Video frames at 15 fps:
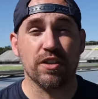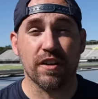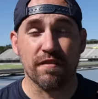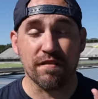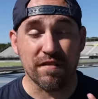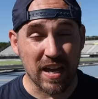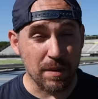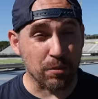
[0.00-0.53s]
the
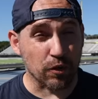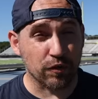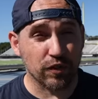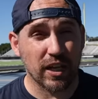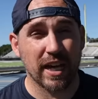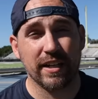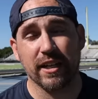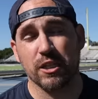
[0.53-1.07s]

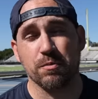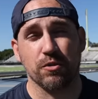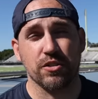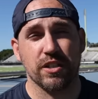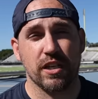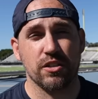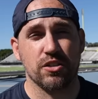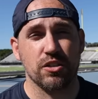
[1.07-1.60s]
Vaporfly Next
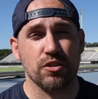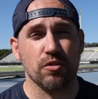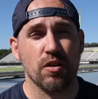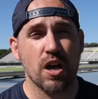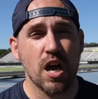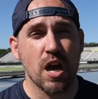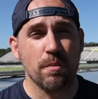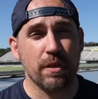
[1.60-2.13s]
Percent 2,